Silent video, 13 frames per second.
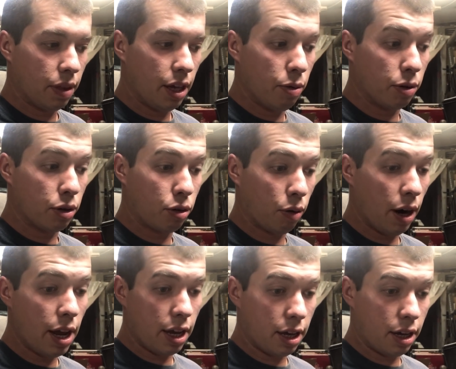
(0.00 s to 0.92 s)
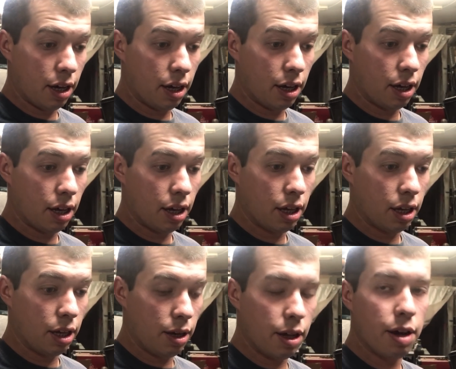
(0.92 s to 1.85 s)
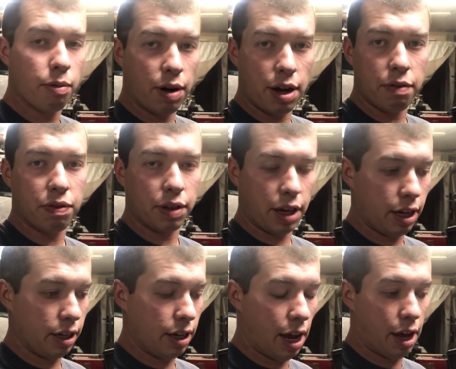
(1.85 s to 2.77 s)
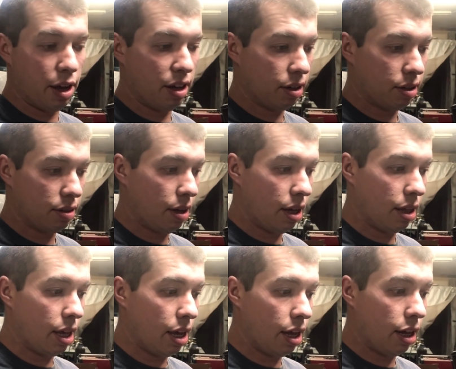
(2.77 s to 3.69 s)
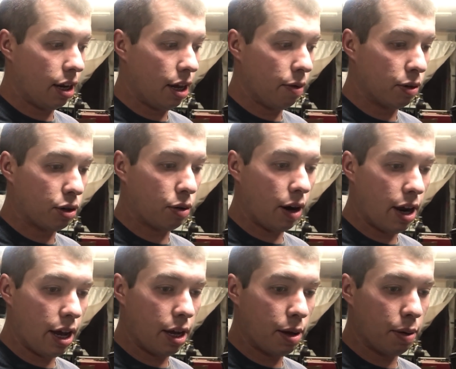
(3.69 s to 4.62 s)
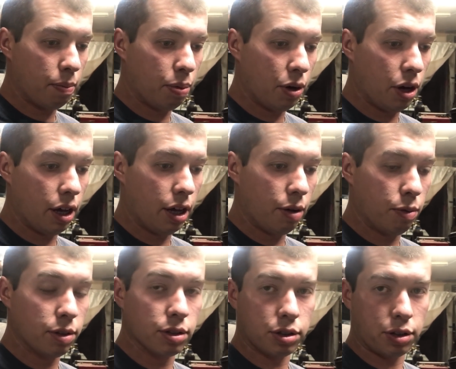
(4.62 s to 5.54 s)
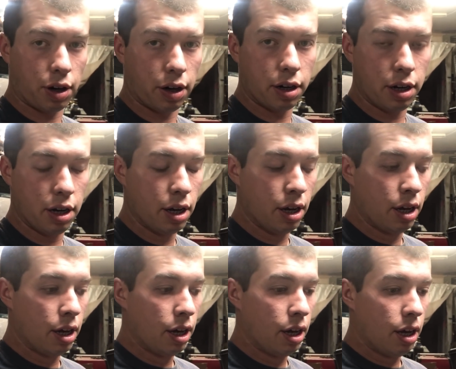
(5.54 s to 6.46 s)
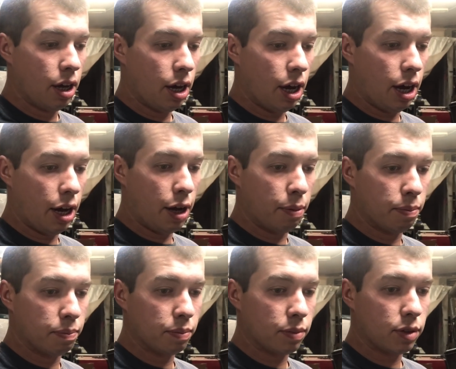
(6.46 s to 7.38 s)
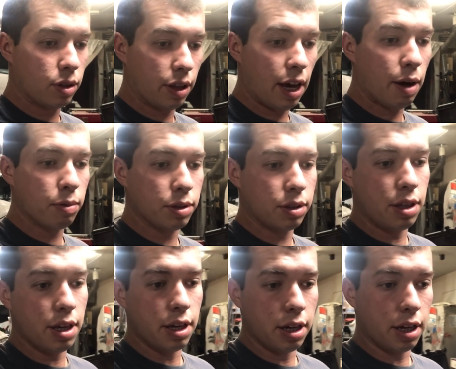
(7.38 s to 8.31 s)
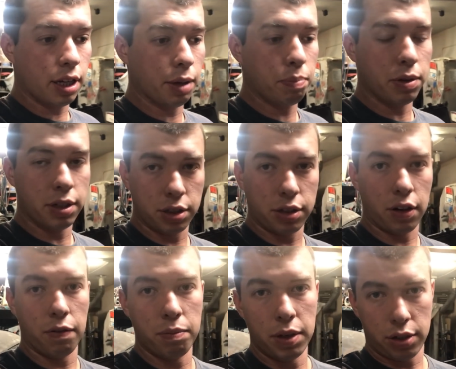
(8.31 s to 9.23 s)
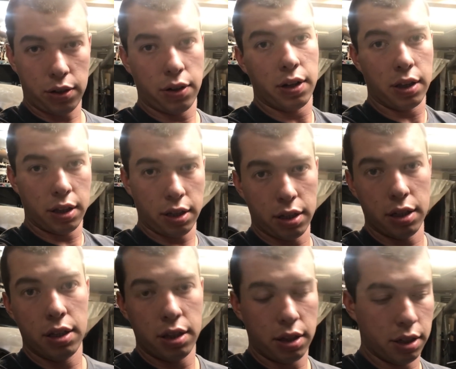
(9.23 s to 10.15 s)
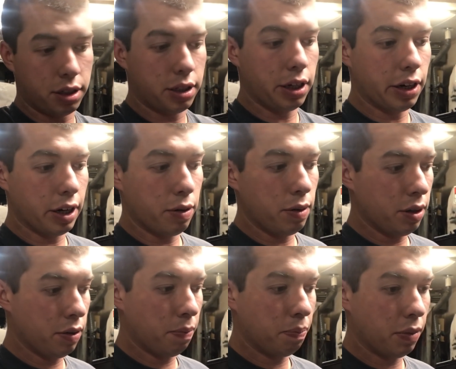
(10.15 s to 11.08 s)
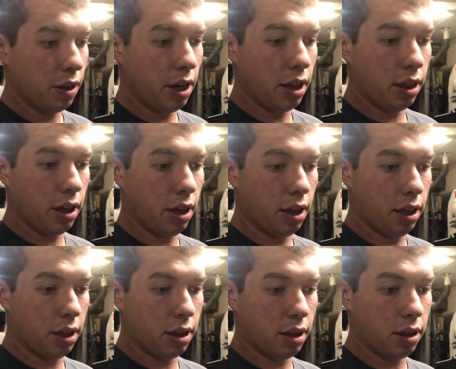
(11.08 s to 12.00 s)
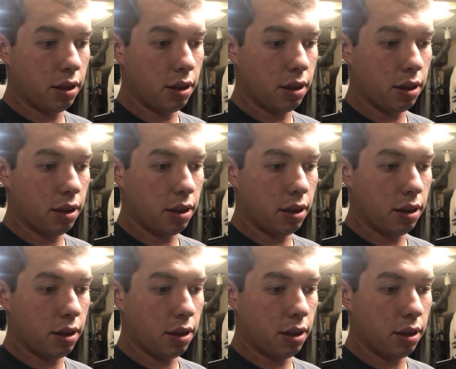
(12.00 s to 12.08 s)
it would crank. It ran for like a day, and then it would crank, but it wouldn't start. So that was the clip you just saw of me turning the steering wheel and the